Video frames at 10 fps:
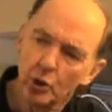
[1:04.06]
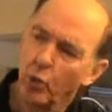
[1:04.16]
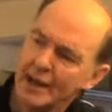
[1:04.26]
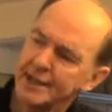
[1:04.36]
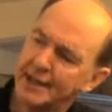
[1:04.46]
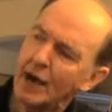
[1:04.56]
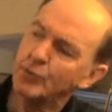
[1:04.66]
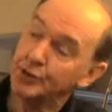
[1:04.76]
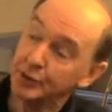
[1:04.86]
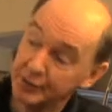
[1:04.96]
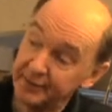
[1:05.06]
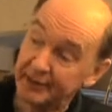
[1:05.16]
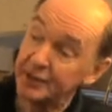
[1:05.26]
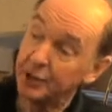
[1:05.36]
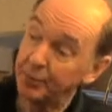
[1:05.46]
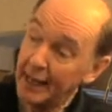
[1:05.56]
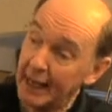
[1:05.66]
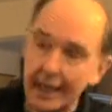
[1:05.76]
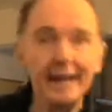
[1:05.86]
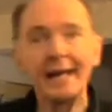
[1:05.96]
who went down to the river to
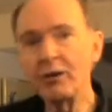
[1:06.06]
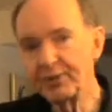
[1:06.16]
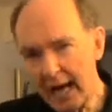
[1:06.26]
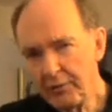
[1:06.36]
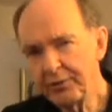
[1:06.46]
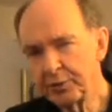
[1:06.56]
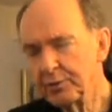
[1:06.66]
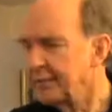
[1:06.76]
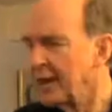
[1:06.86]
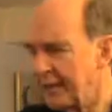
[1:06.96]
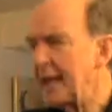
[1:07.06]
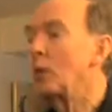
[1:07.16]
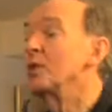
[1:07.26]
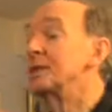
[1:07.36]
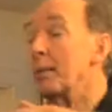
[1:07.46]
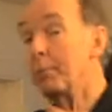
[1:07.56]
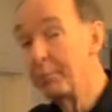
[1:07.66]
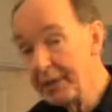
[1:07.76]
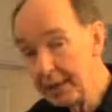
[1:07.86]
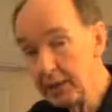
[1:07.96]
play. Now, down at the river, there was a
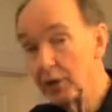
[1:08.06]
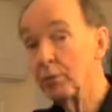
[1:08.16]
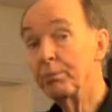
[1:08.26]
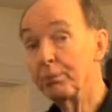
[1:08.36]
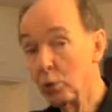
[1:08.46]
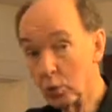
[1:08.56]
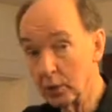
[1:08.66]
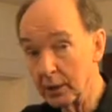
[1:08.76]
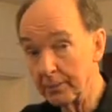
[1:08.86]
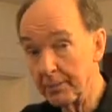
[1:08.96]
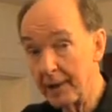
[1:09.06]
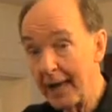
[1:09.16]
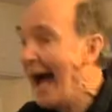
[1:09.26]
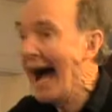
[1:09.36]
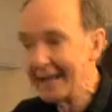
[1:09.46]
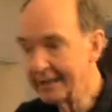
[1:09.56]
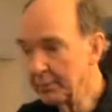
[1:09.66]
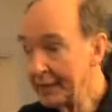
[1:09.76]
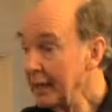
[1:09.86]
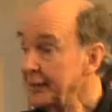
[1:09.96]
big pool. And in the
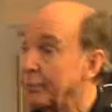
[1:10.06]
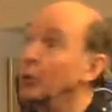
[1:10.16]
middle of the